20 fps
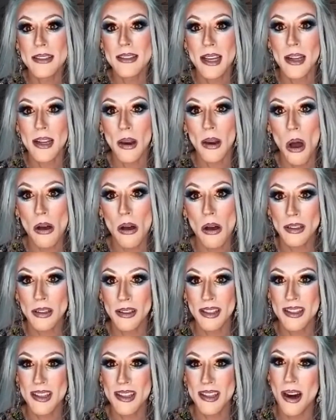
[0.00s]
get longer.
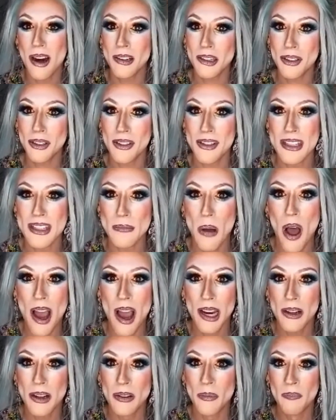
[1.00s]
It's harder to
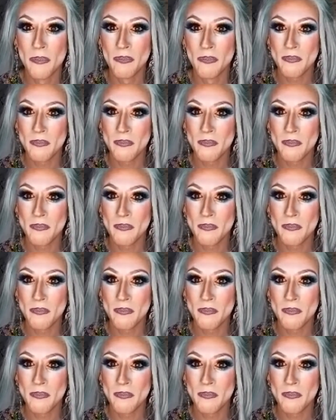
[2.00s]
smile.